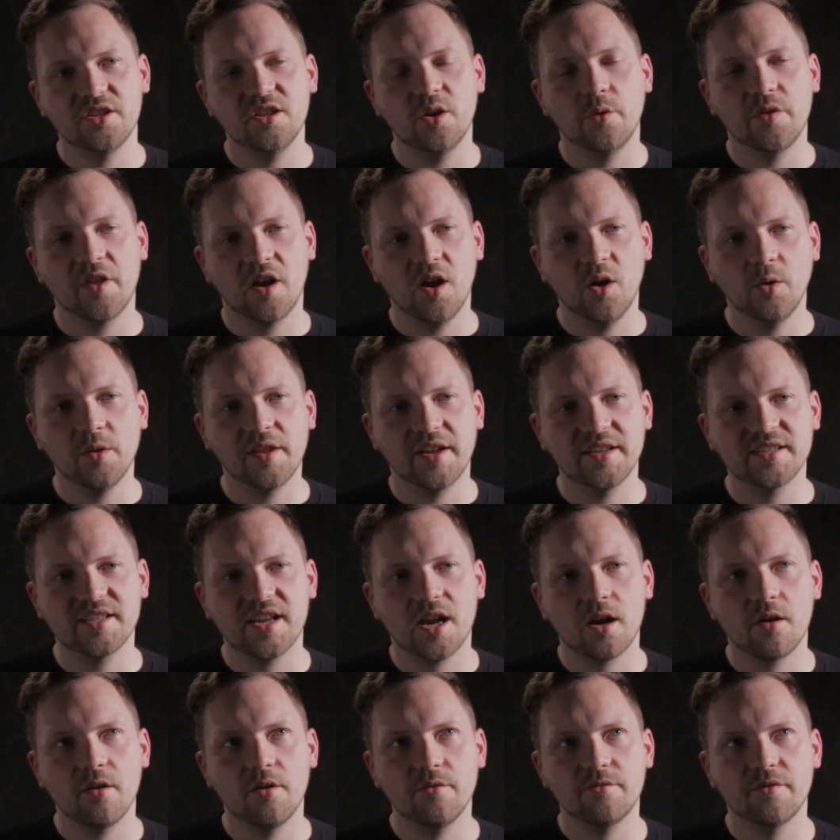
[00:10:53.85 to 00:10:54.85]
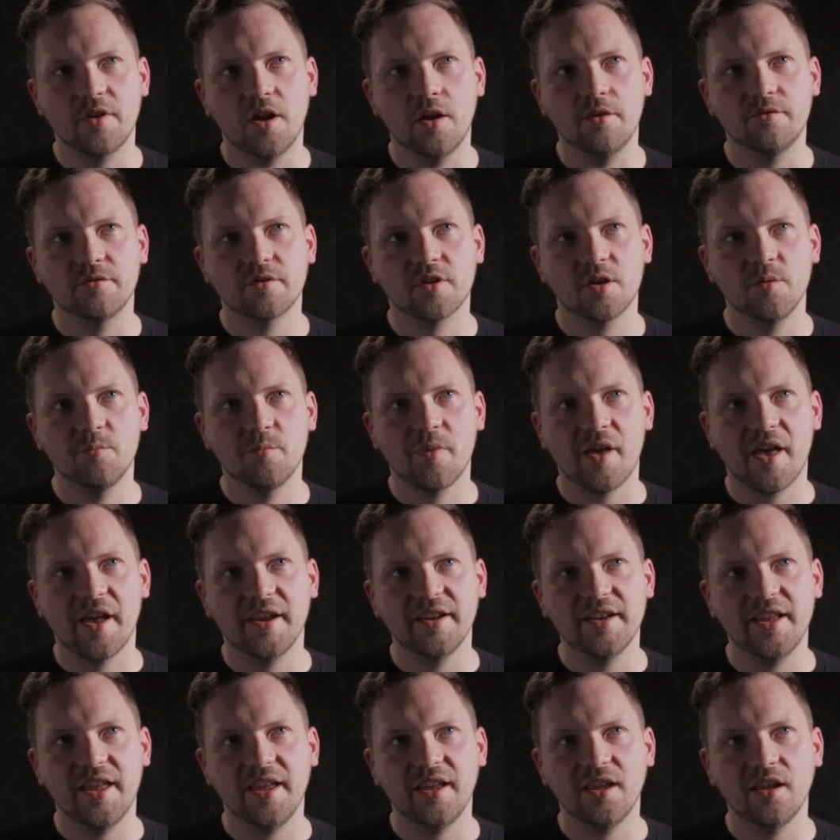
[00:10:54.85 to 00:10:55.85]
You know, the whole idea of
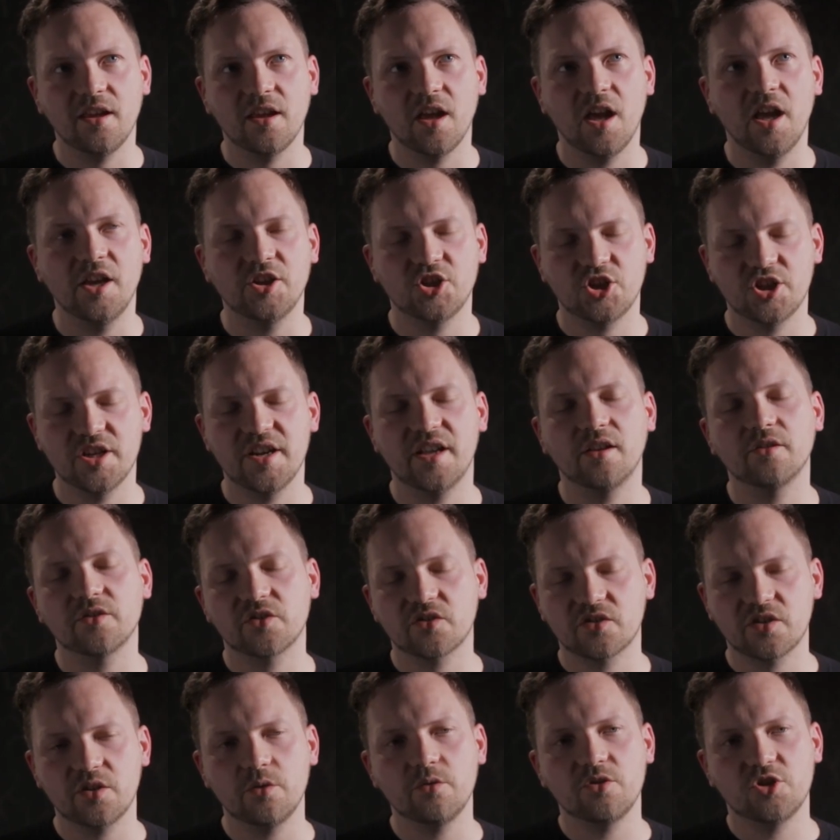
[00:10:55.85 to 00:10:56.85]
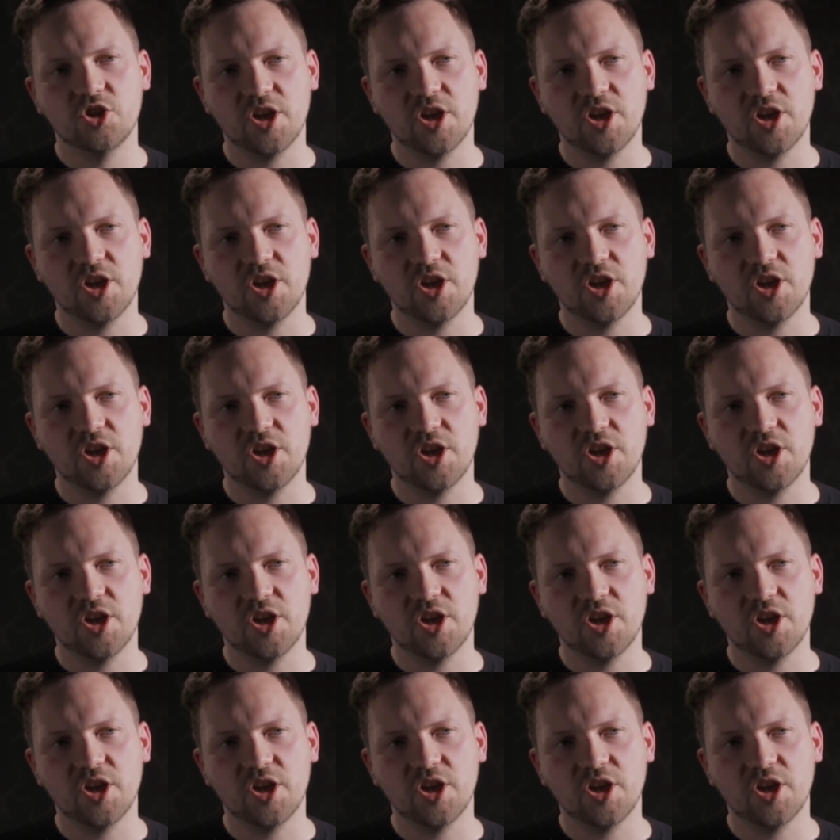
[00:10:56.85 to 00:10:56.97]
combining a Chanel suit